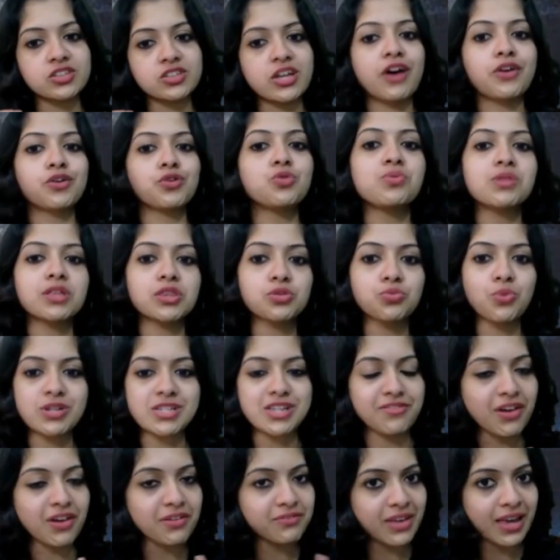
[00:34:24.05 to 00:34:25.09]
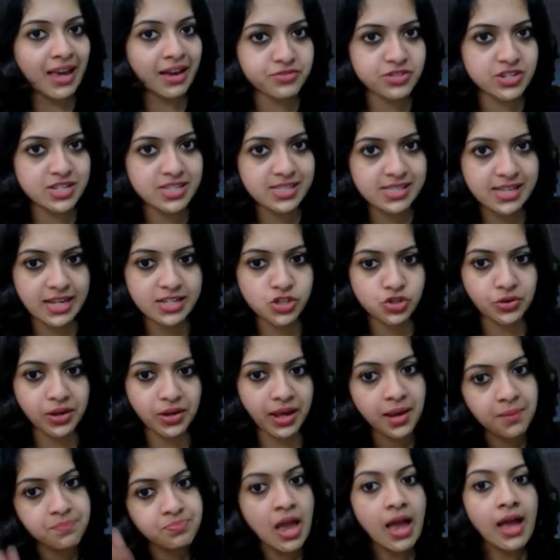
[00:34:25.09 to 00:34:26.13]
thorough with whatever we have discussed
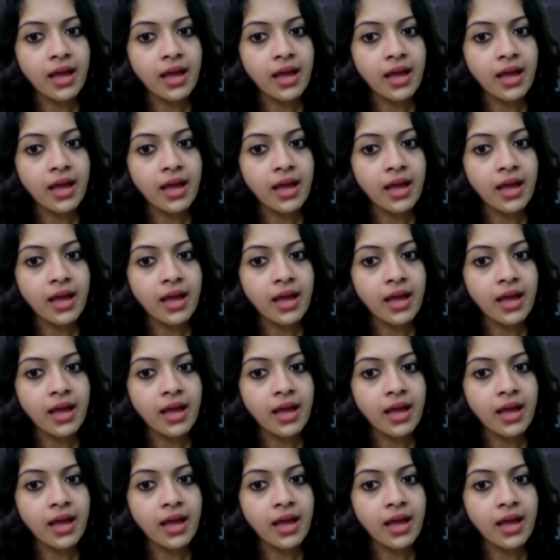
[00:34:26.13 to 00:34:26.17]
today,